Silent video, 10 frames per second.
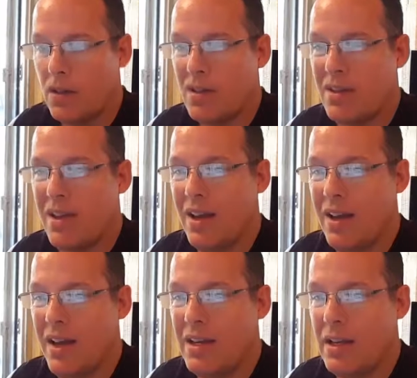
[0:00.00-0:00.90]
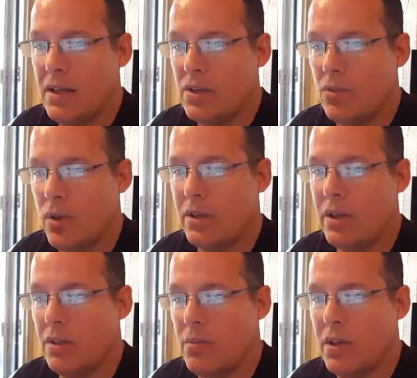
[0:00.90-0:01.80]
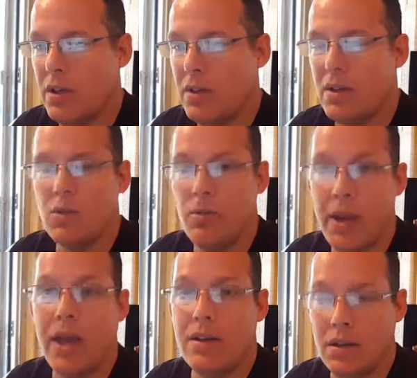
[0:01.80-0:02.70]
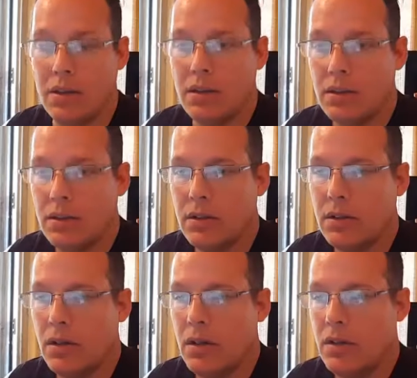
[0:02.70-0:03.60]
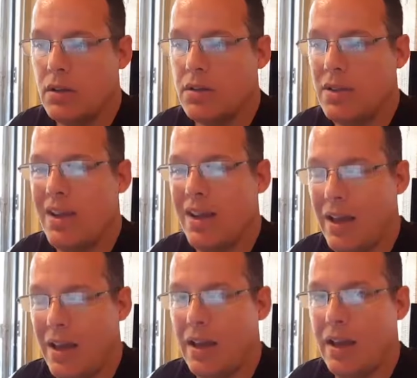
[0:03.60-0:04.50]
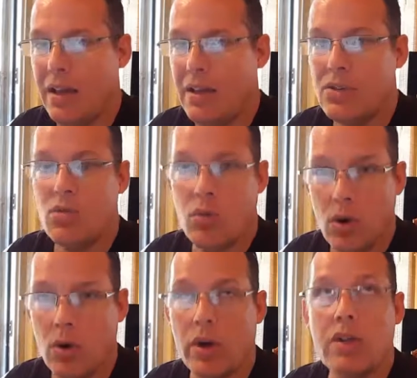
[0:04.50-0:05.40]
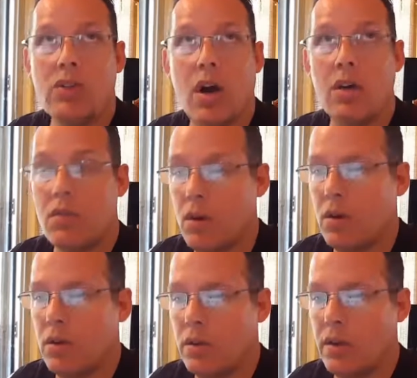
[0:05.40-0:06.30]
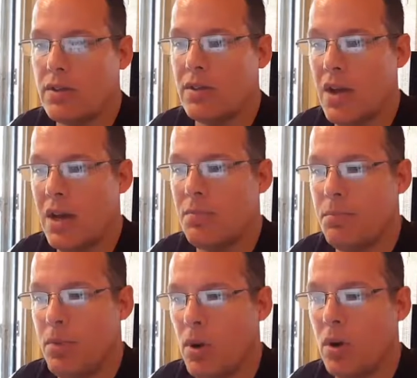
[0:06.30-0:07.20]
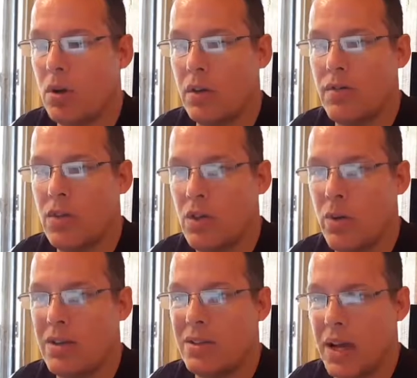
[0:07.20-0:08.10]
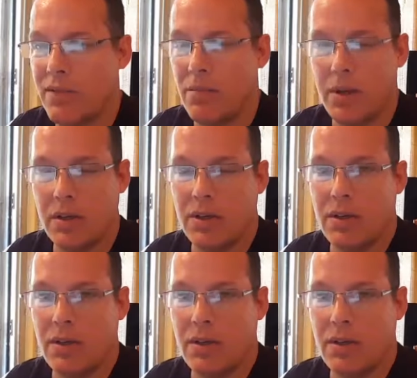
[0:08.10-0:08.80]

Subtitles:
The CIA needs to really be disbanded. The CIA is rogue, has gone rogue. It's not part of the U.S. government,